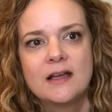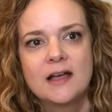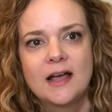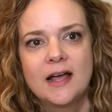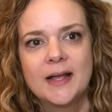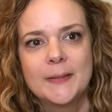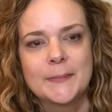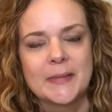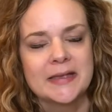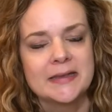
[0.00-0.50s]

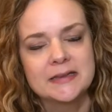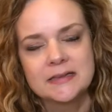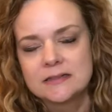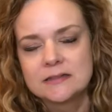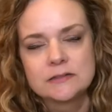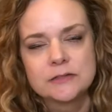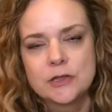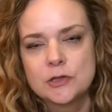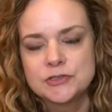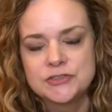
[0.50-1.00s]
my
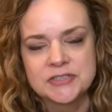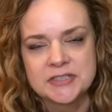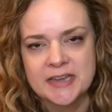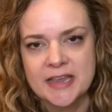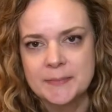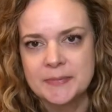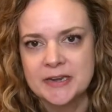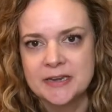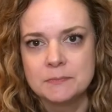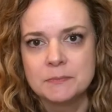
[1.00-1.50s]
clothes just
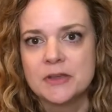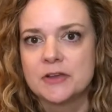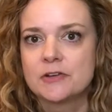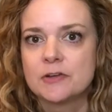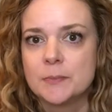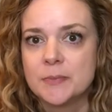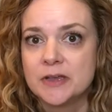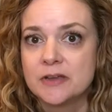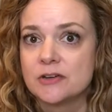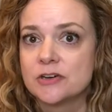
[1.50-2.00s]
kept getting bigger
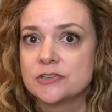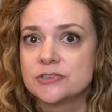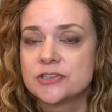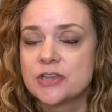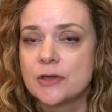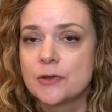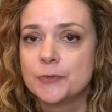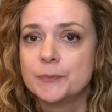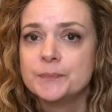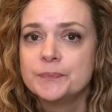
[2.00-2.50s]
and bigger.
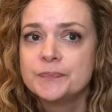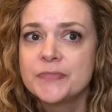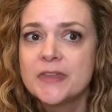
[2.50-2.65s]
So